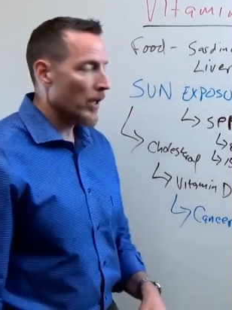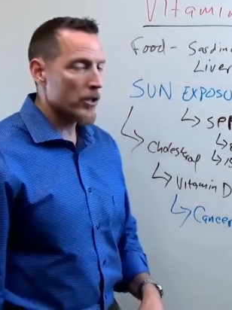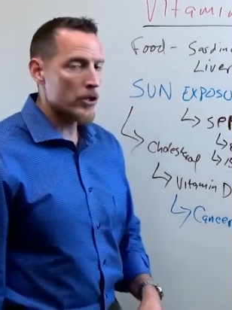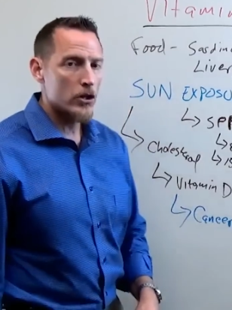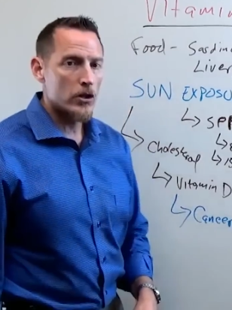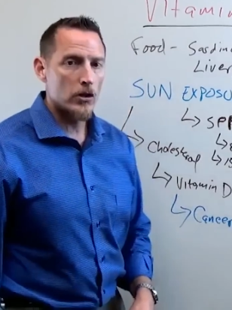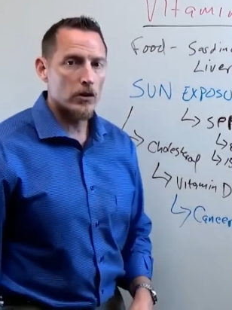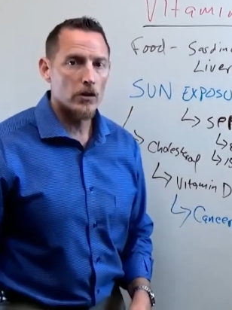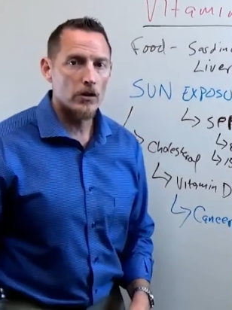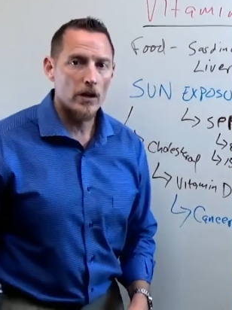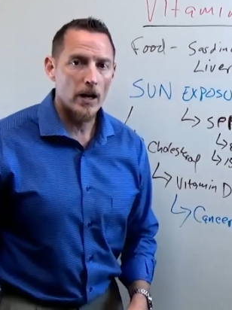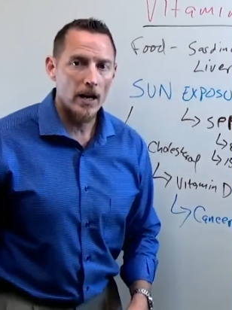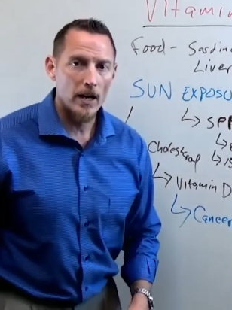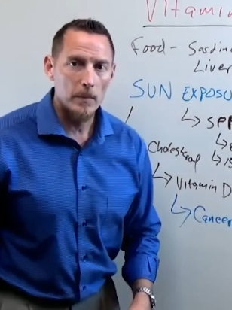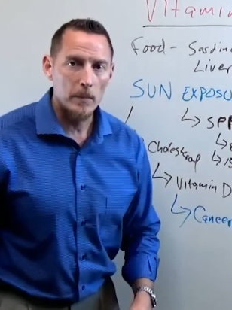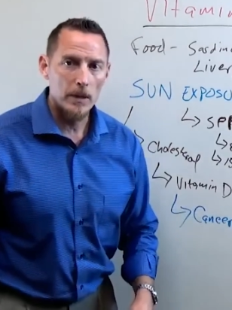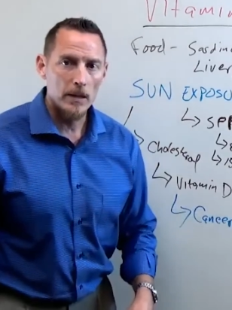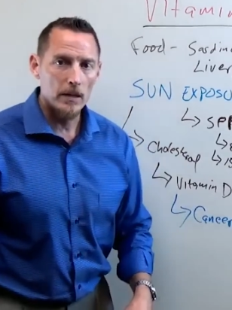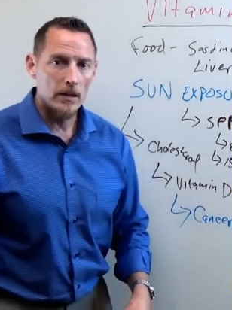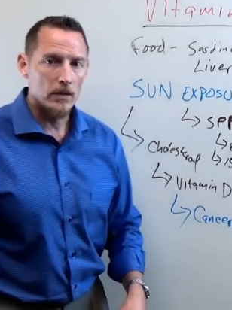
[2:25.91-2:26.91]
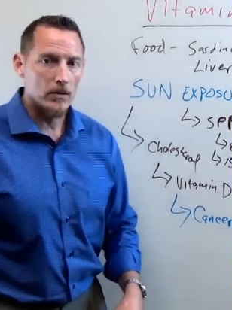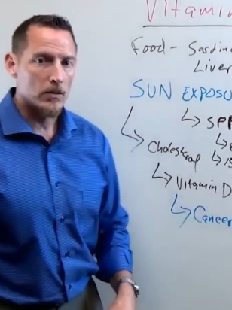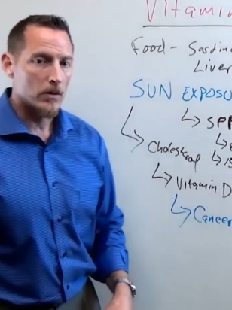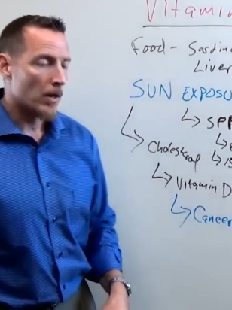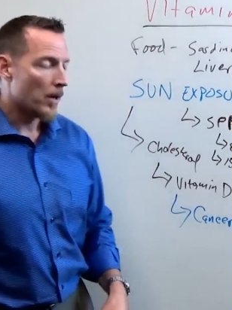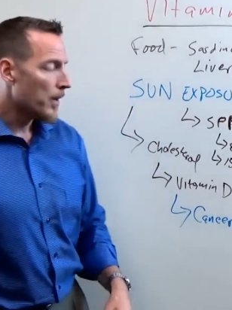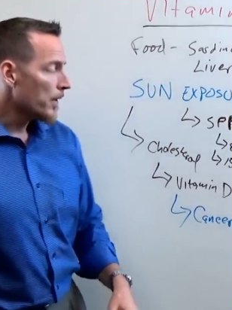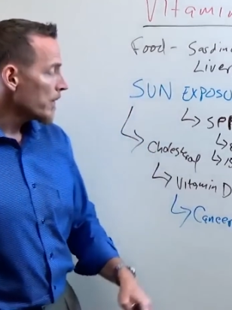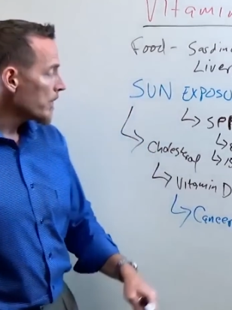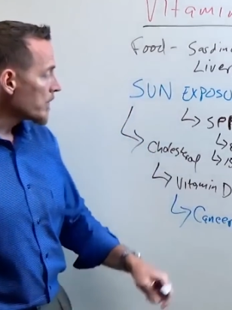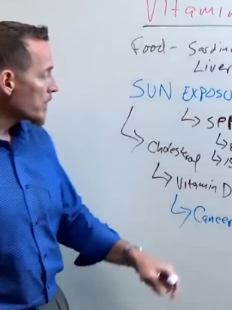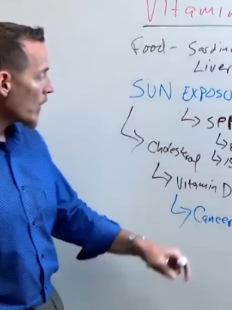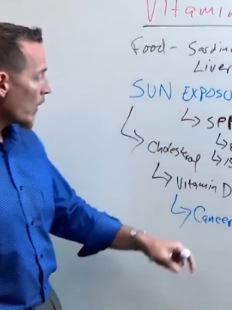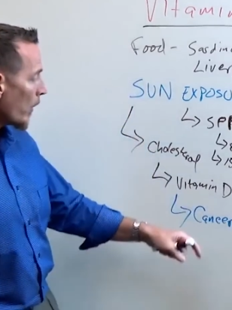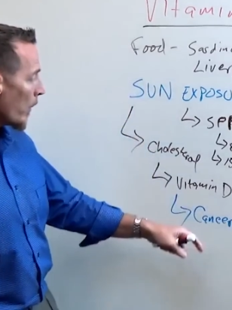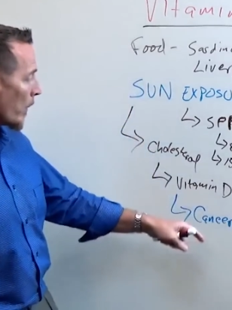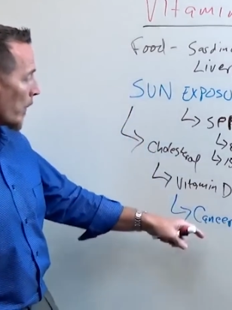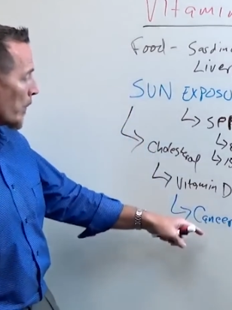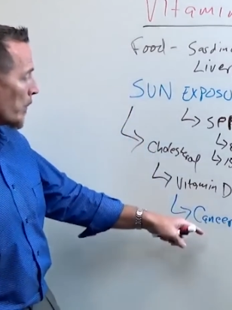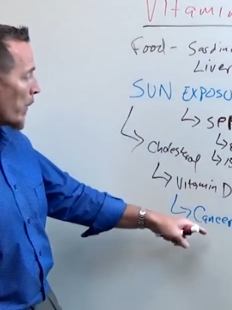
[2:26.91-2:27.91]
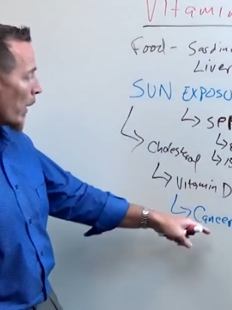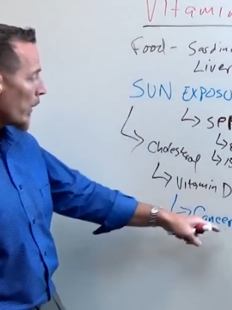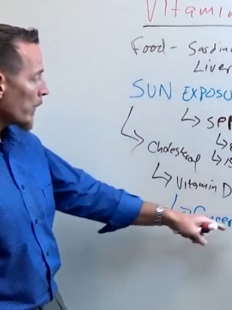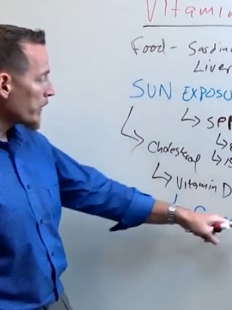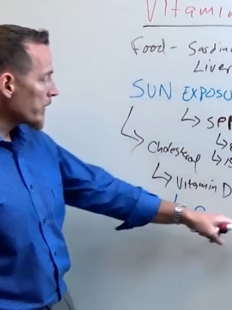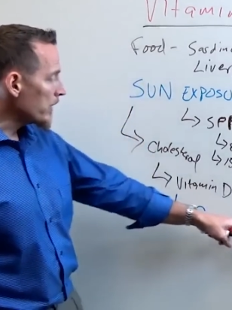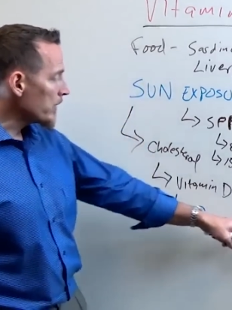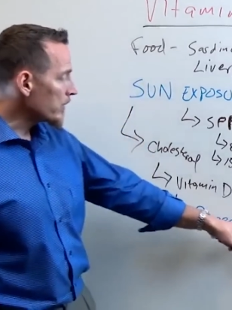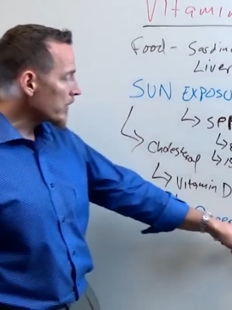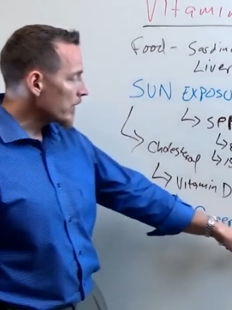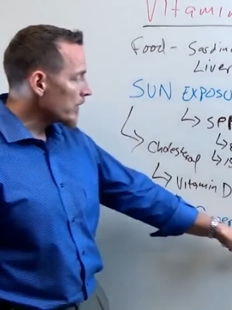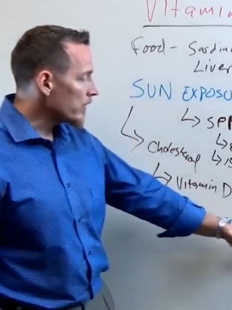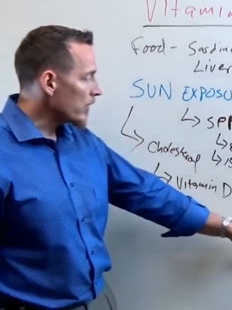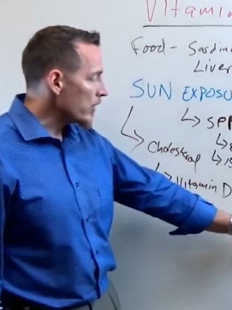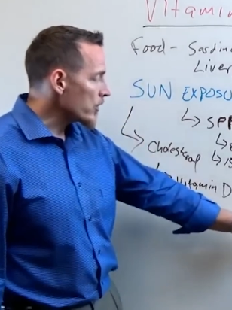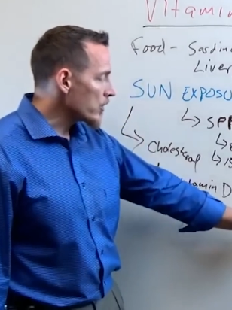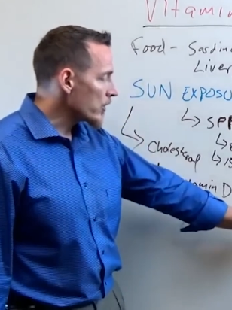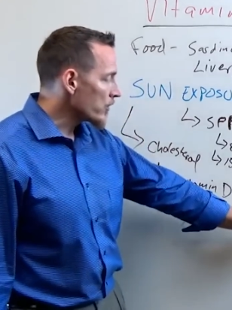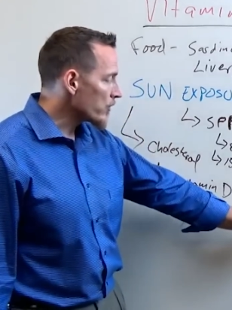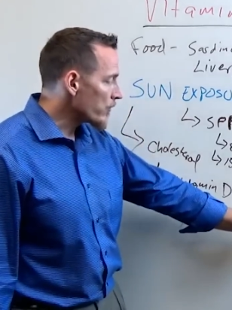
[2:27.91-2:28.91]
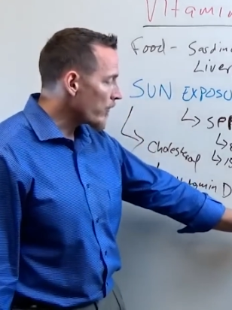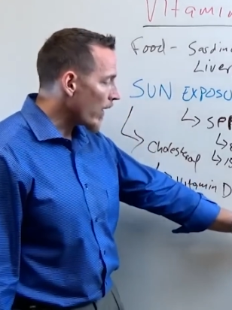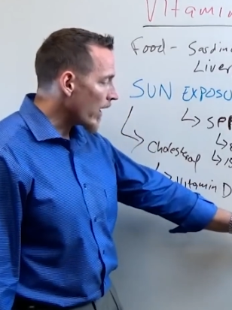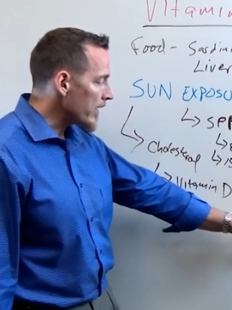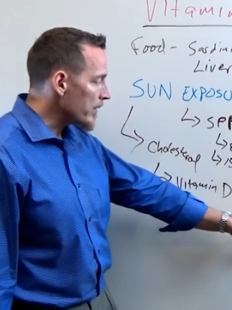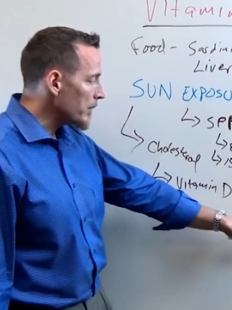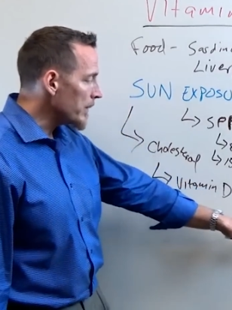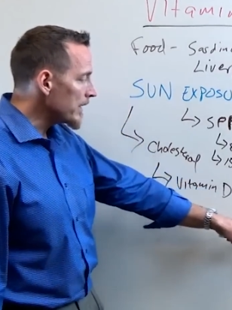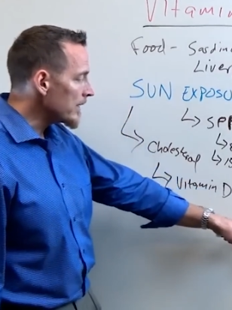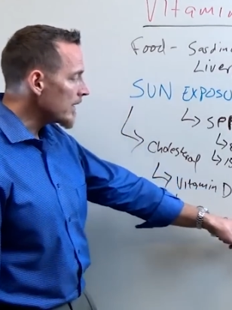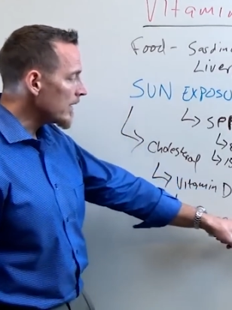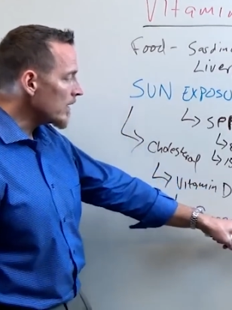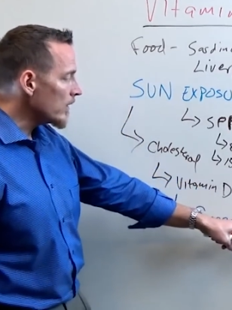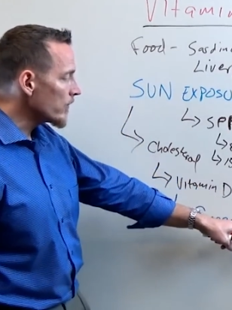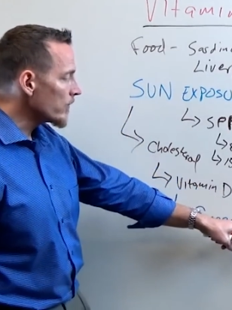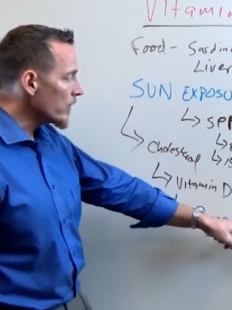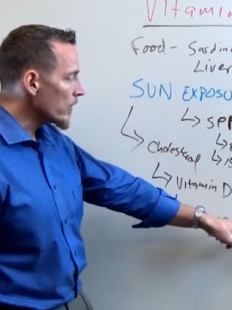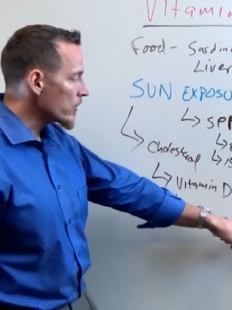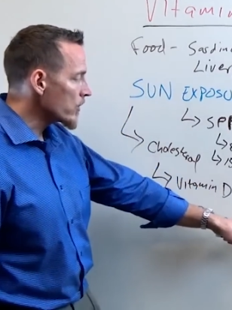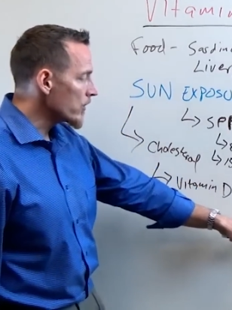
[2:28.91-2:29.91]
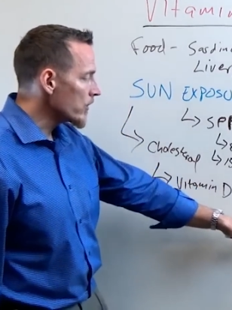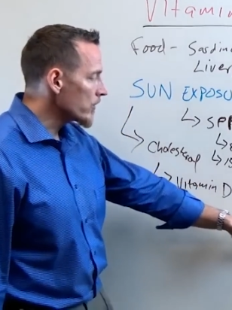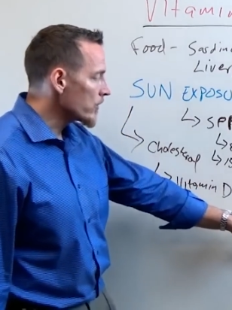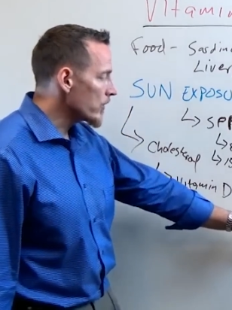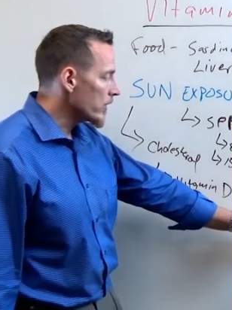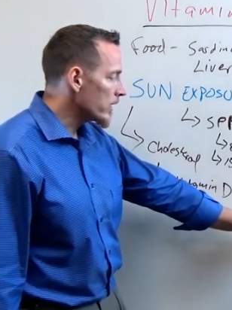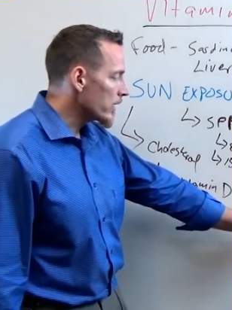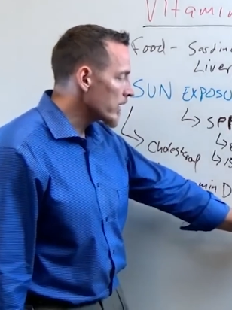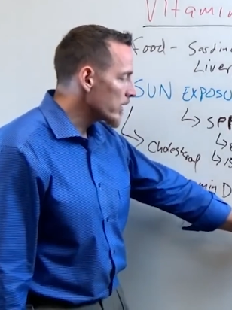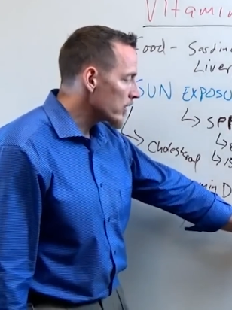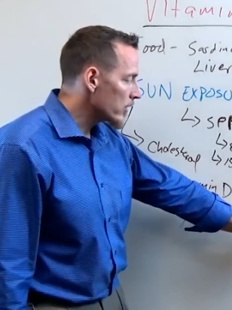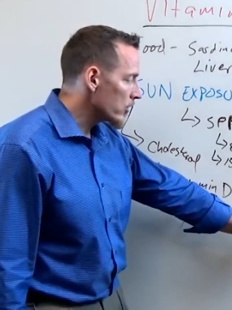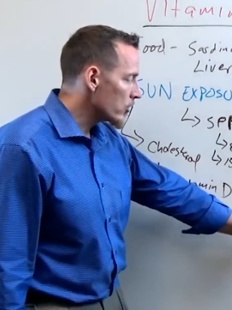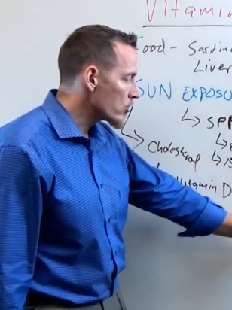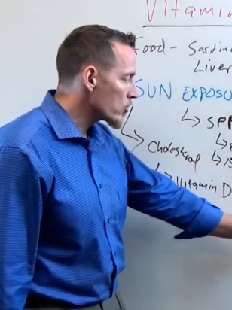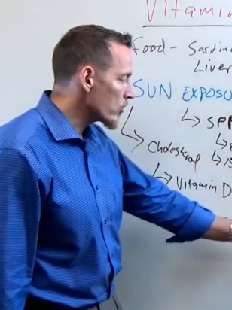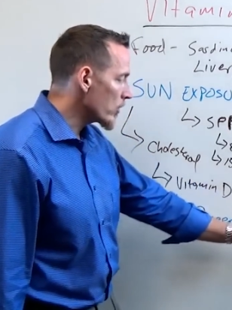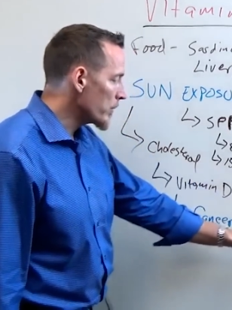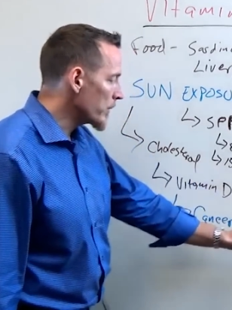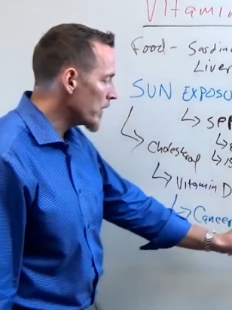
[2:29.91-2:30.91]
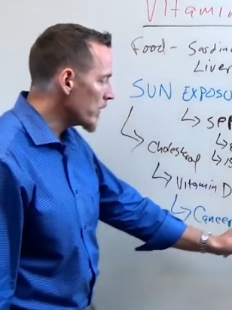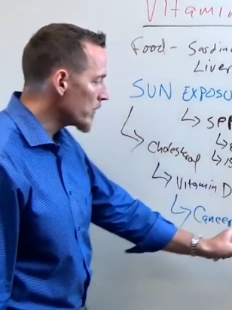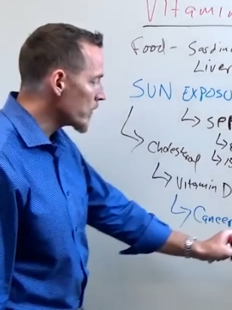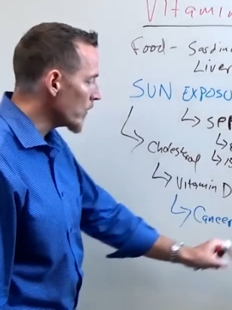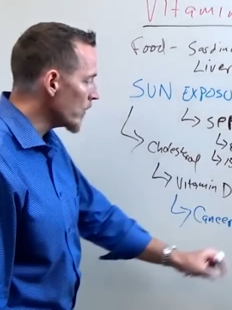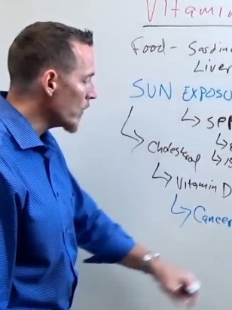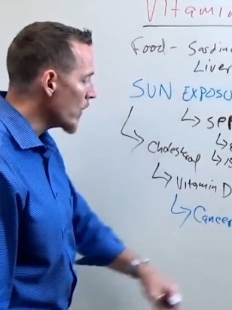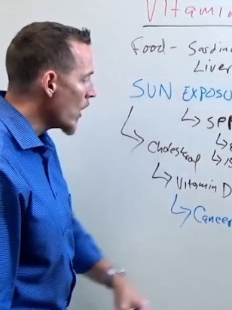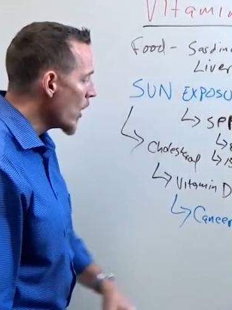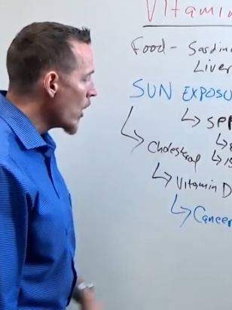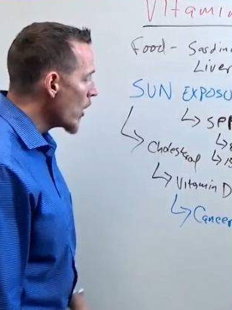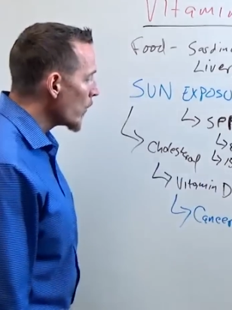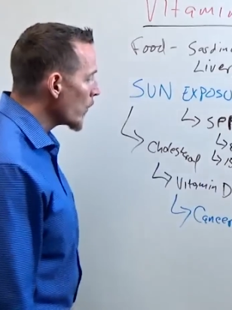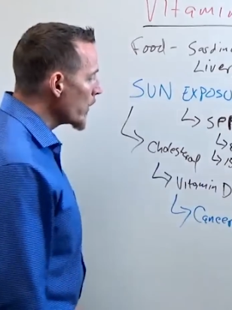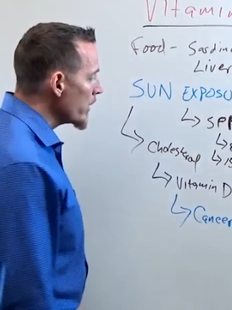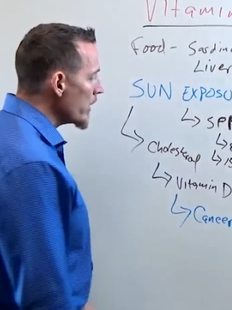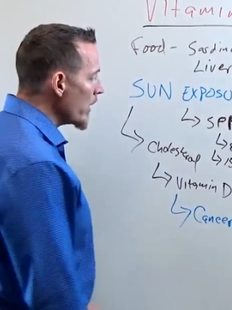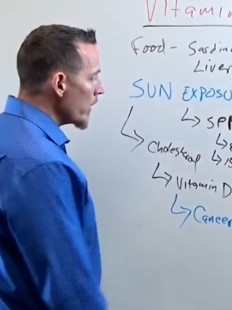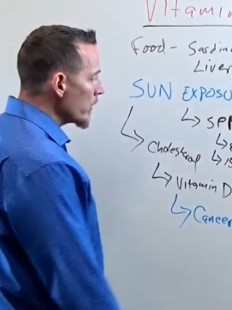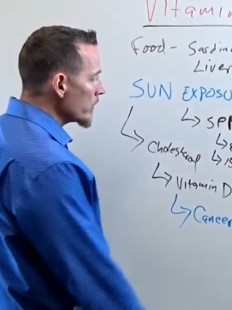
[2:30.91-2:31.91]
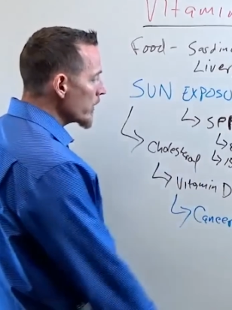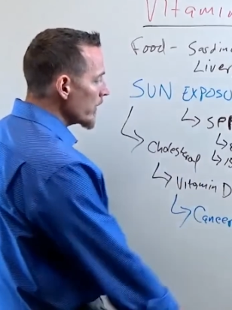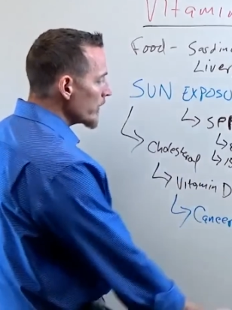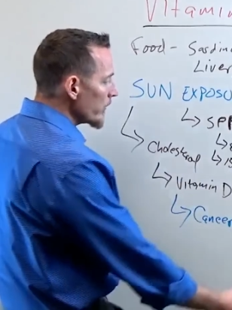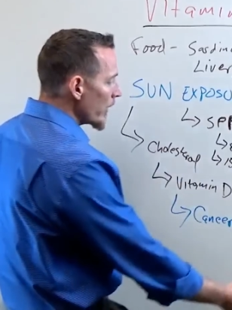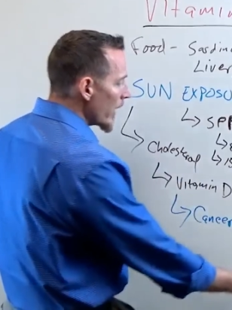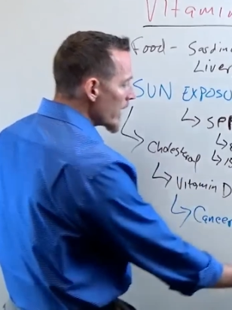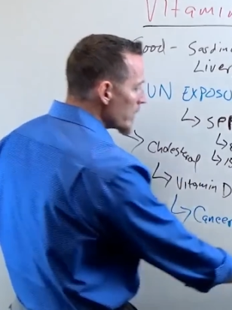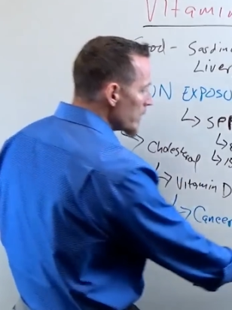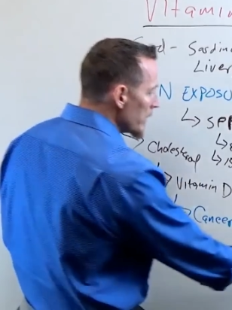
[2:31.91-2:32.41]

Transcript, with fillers: blood sugar diabetes. So both these conditions, vitamin D deficiency can contribute to. We know that